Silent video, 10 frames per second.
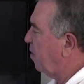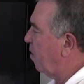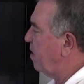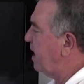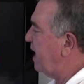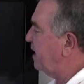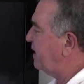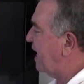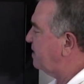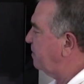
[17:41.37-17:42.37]
Coordinate
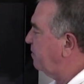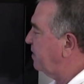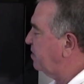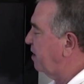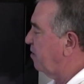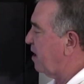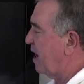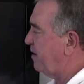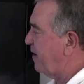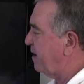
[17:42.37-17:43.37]
attachment with the general
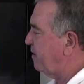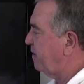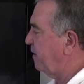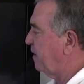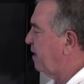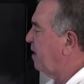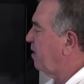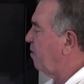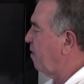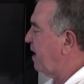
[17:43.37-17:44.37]
contractor.
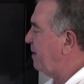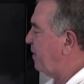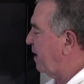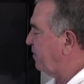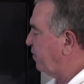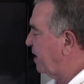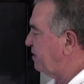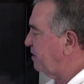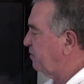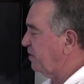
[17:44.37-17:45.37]
Coordinate
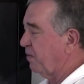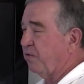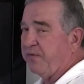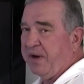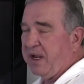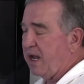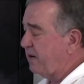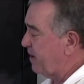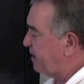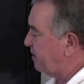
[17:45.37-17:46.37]
penetrations with the roofing
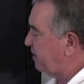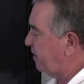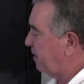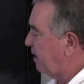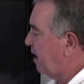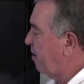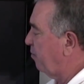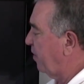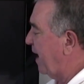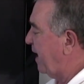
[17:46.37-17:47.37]
contractor.
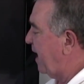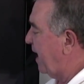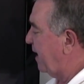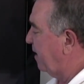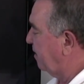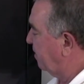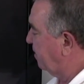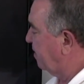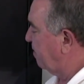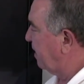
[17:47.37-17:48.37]
Plan ahead.
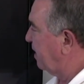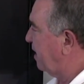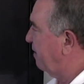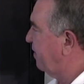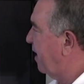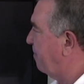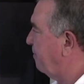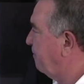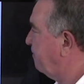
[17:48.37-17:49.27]
Don't get covered up.